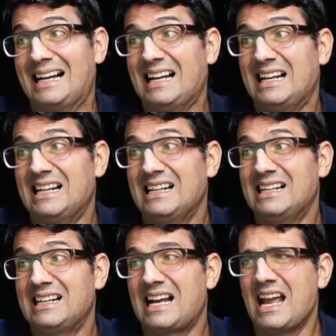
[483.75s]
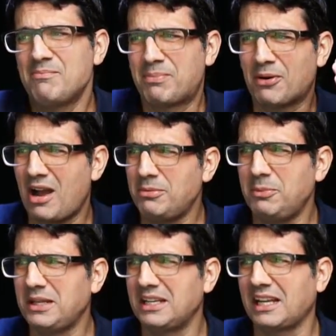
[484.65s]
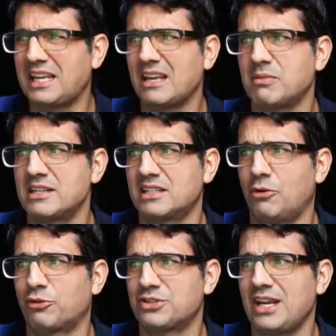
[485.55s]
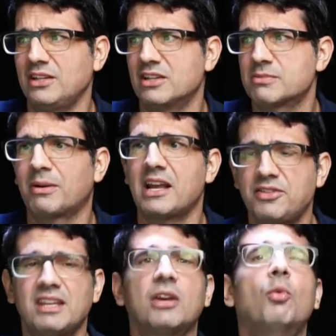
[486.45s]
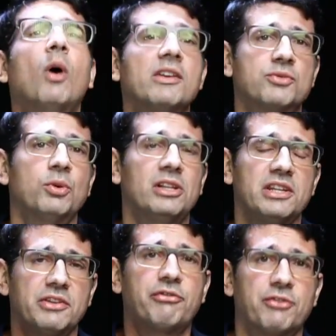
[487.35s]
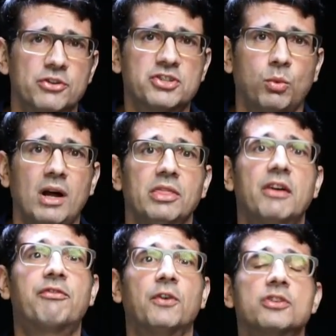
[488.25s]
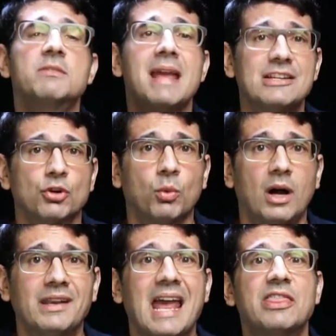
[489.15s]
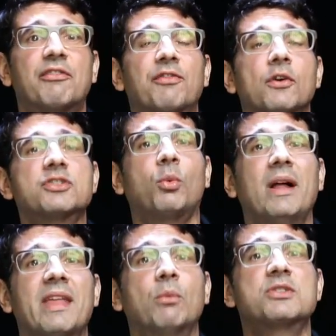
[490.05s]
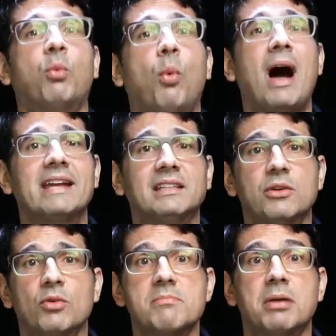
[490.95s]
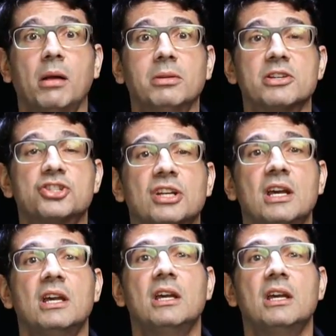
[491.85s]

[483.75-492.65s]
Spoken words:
I'm probably going to kick myself for saying this, but I think it was really the first one, the first major one, and the first one that was widely republished.